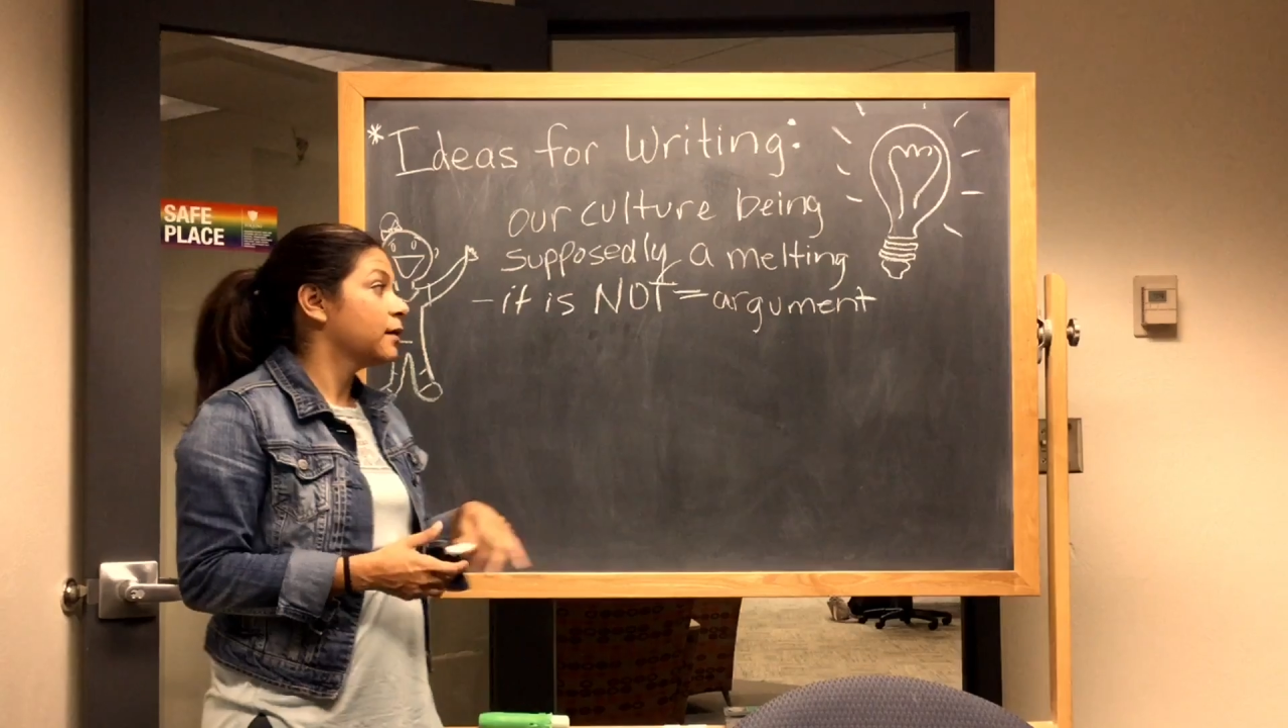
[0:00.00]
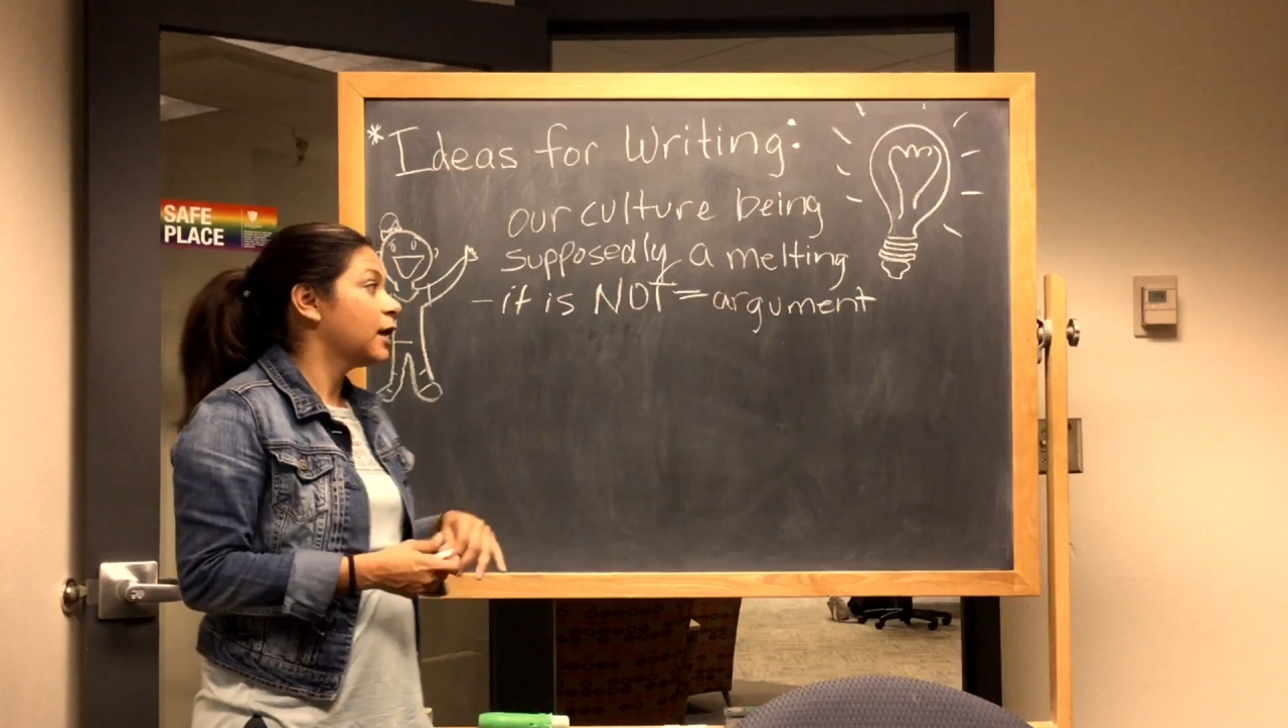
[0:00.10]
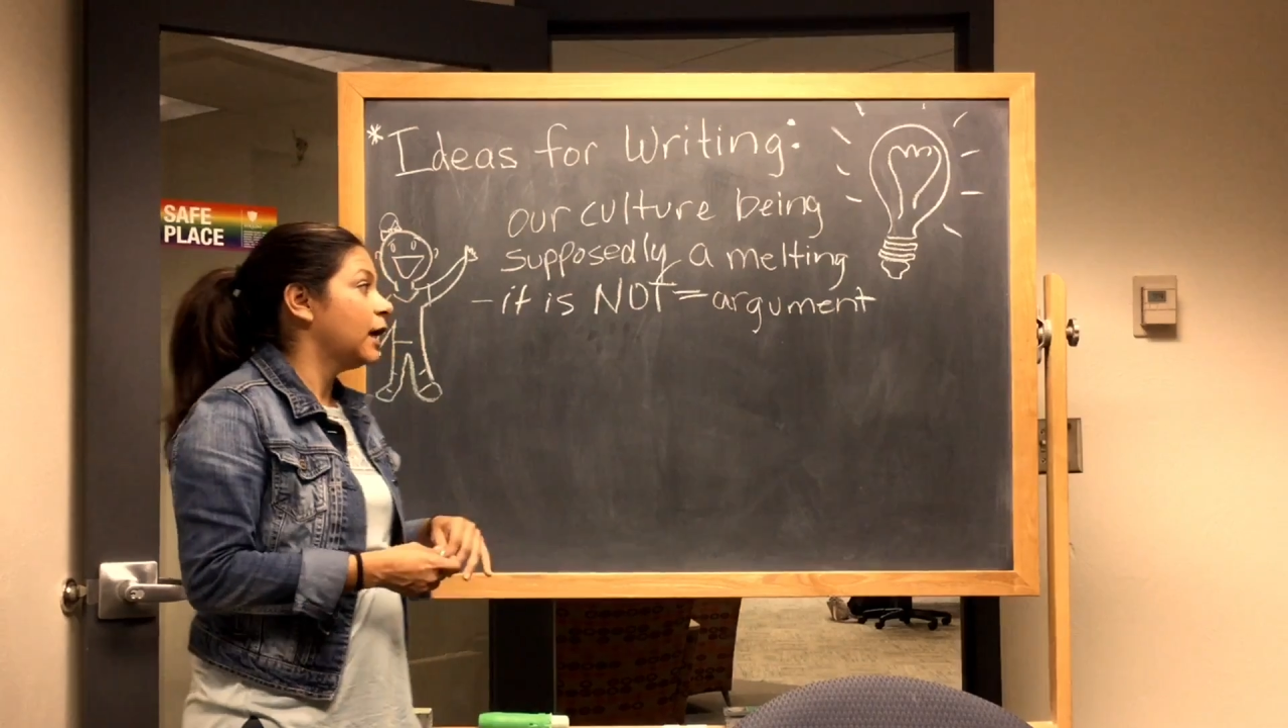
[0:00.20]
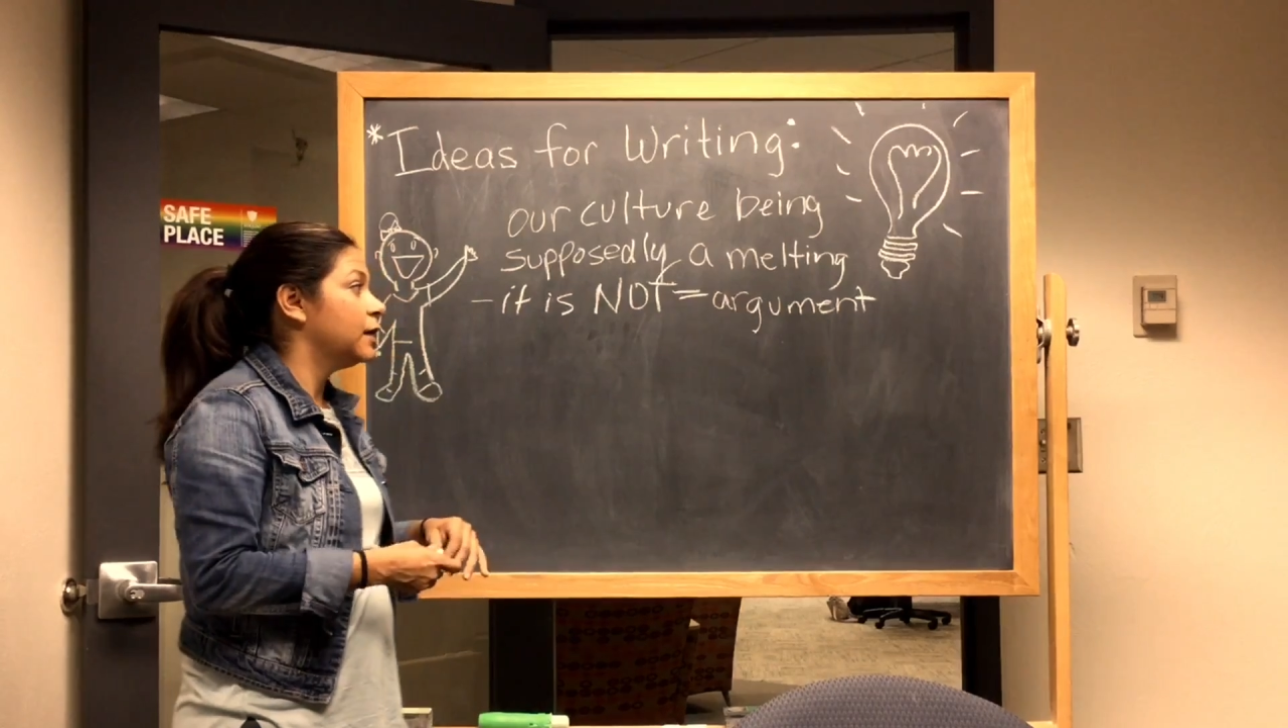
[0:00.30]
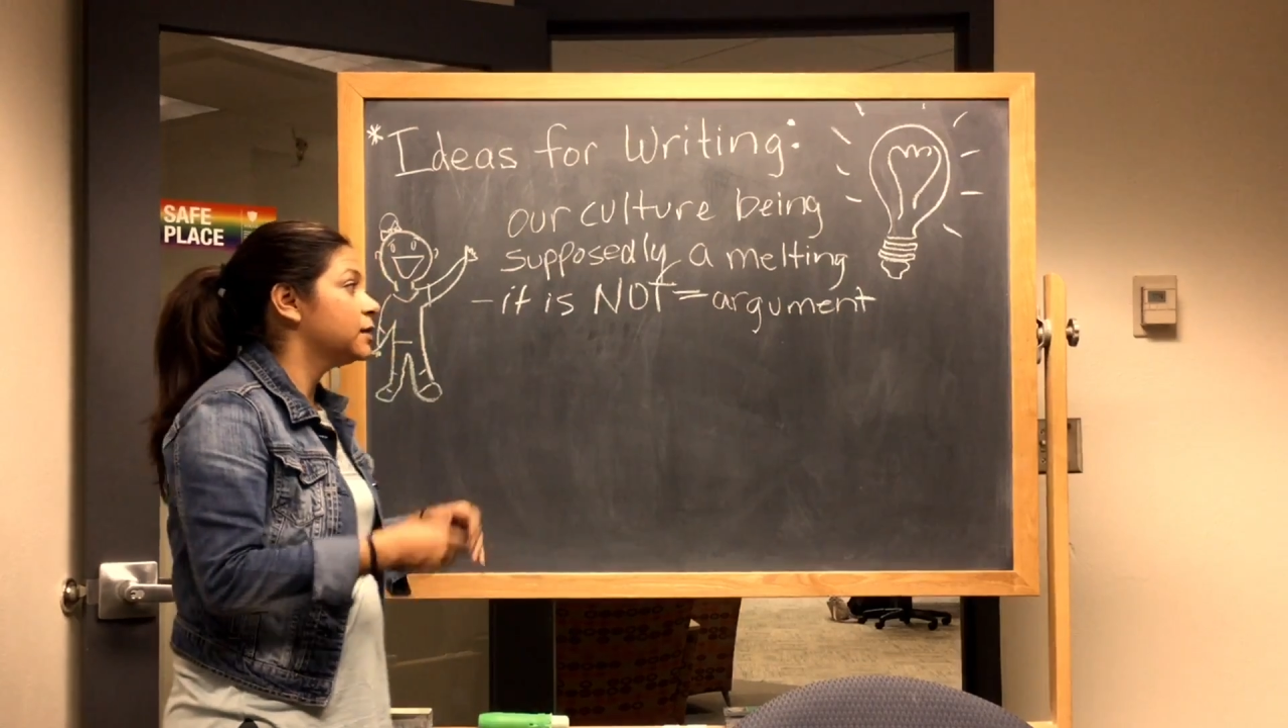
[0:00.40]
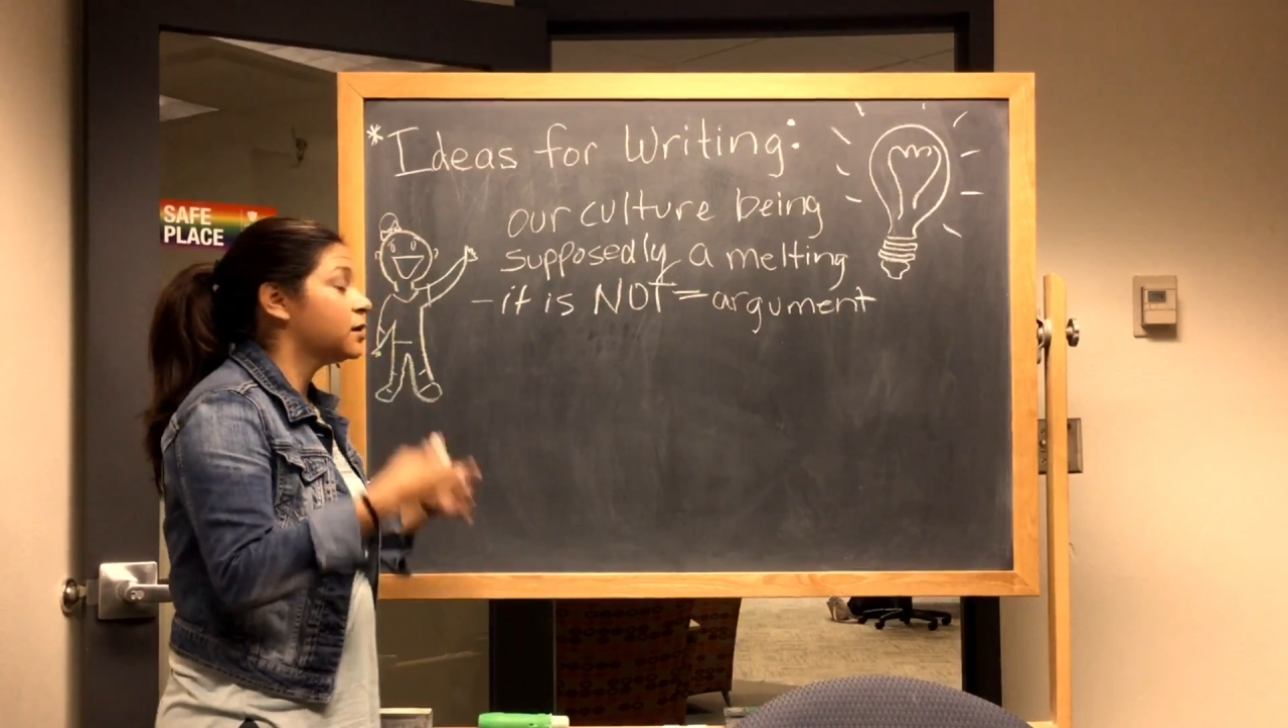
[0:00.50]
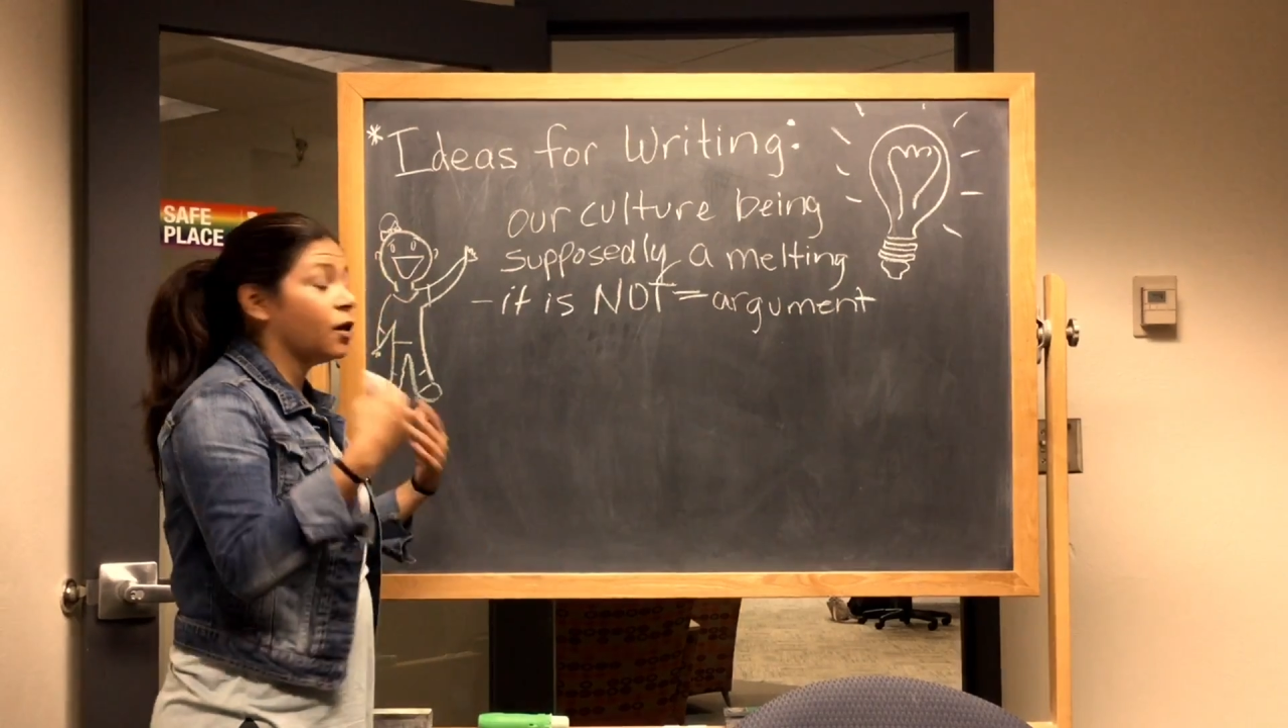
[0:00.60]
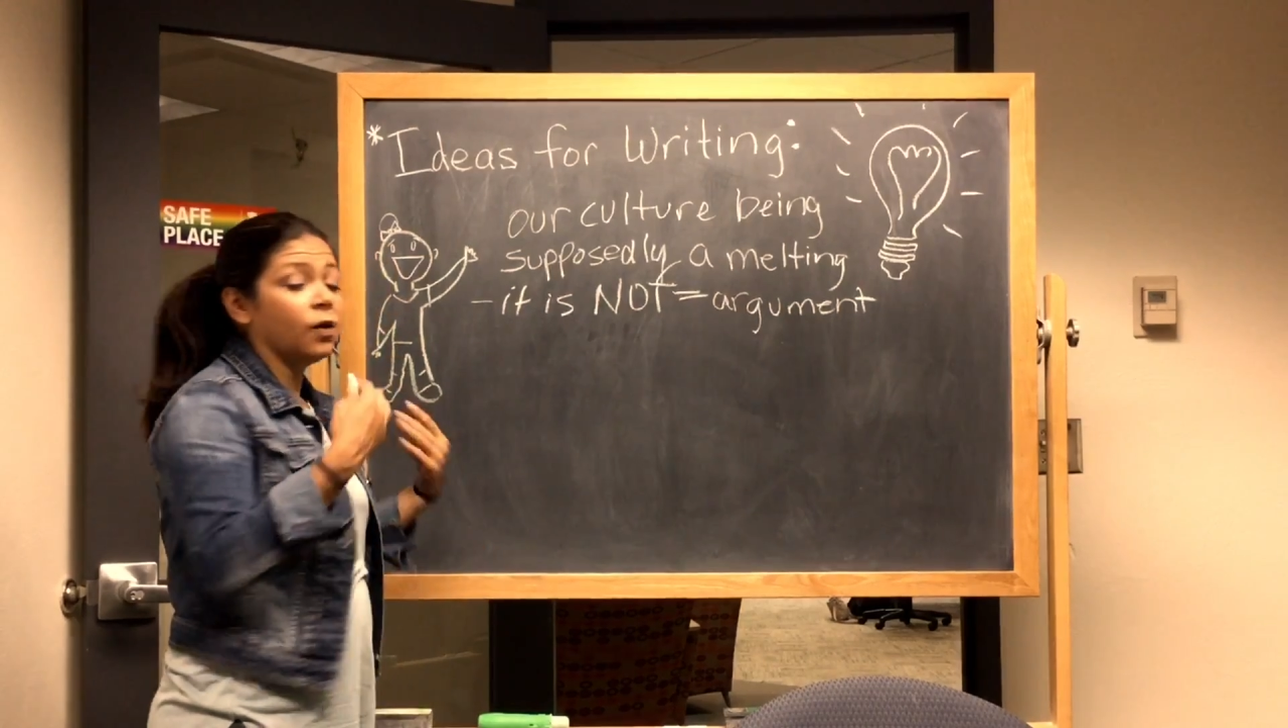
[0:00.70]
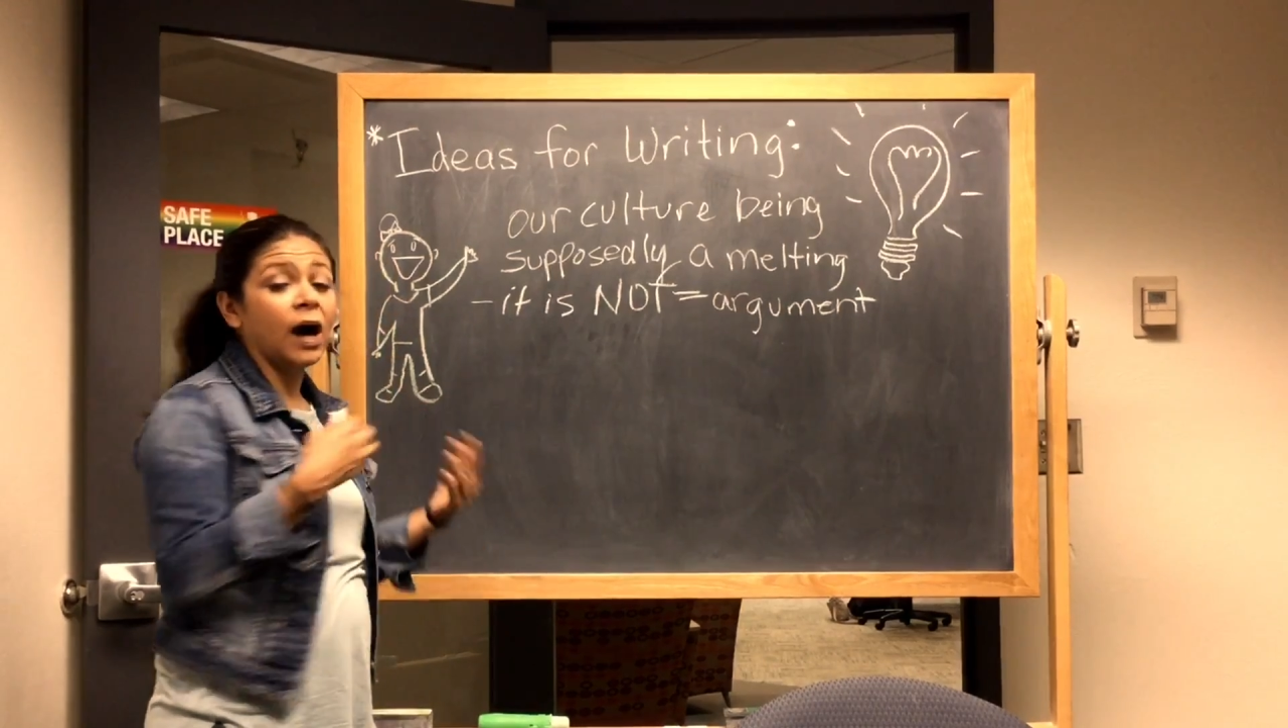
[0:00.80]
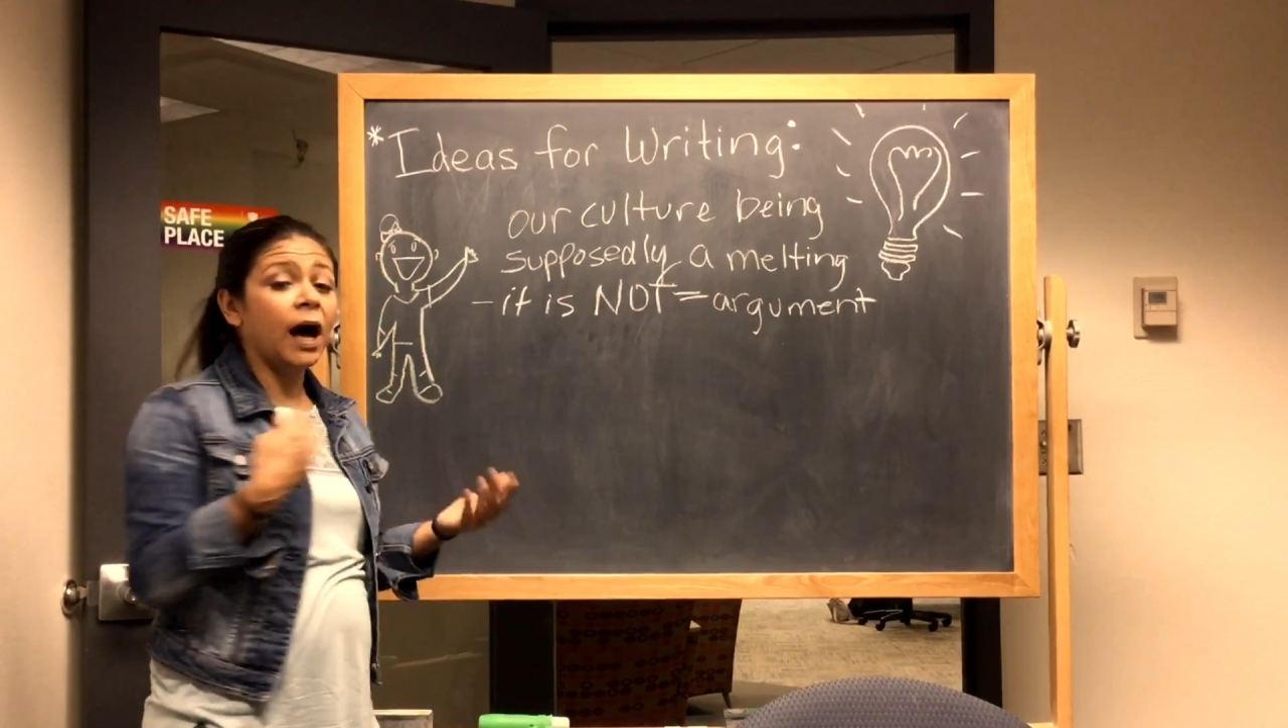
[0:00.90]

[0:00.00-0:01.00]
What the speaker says: the case. So